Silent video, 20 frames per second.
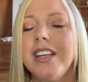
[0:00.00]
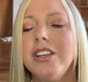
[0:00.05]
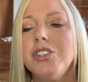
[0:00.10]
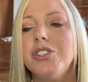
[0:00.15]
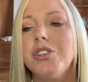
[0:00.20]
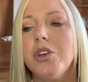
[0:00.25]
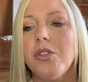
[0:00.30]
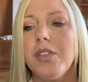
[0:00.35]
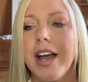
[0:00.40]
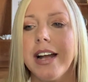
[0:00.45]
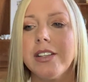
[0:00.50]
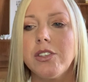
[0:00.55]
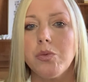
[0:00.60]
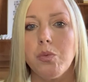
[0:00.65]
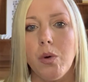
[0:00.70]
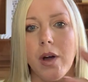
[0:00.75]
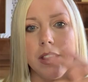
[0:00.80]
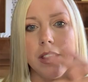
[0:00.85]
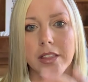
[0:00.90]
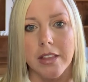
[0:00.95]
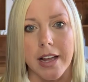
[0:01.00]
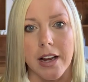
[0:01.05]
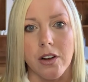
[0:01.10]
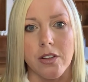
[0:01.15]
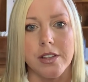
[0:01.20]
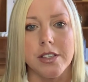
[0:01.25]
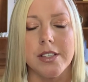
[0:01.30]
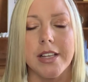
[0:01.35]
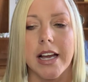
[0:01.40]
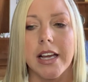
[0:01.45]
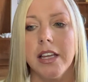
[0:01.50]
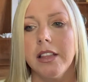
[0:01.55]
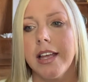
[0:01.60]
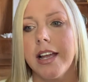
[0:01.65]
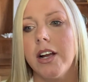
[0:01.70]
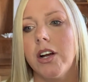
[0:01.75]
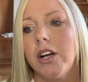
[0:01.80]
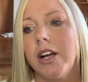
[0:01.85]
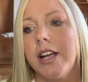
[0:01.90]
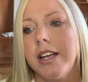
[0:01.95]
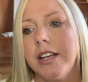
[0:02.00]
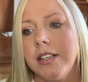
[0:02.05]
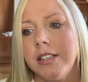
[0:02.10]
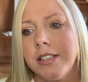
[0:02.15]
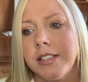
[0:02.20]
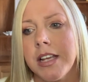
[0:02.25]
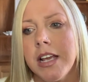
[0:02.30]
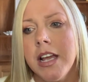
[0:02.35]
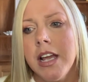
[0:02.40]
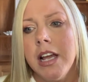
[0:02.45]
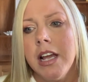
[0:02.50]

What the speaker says: So that's one layer. The second layer is